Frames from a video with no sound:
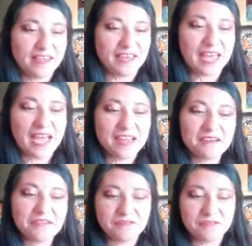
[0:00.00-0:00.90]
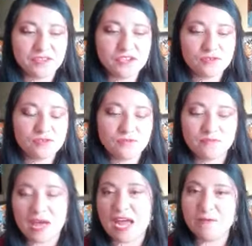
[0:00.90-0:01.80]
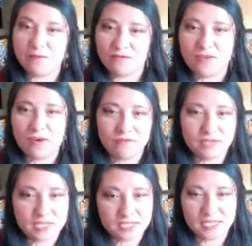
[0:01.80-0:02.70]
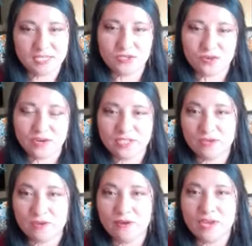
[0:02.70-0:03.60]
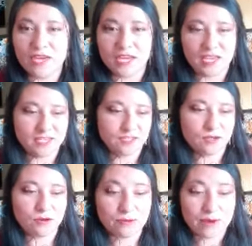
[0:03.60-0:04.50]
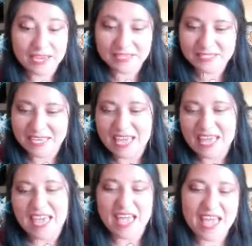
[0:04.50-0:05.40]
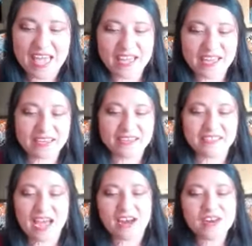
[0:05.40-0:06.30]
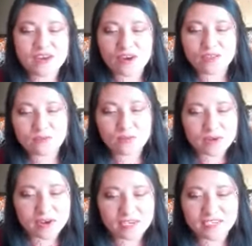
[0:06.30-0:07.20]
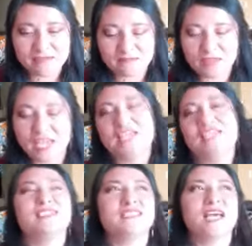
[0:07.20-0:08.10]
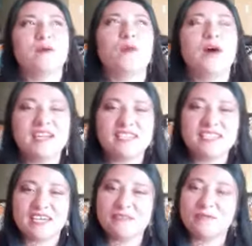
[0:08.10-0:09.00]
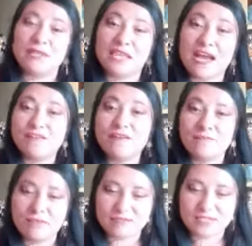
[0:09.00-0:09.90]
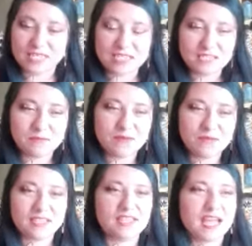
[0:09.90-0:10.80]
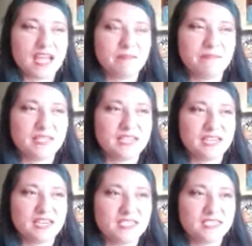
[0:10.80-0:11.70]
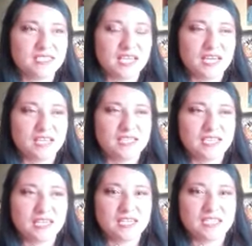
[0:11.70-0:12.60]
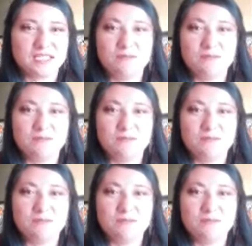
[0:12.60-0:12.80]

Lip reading: kind of new vibe of this story. So it's so great. And another one is one that, I don't know if you've seen this movie, but there's this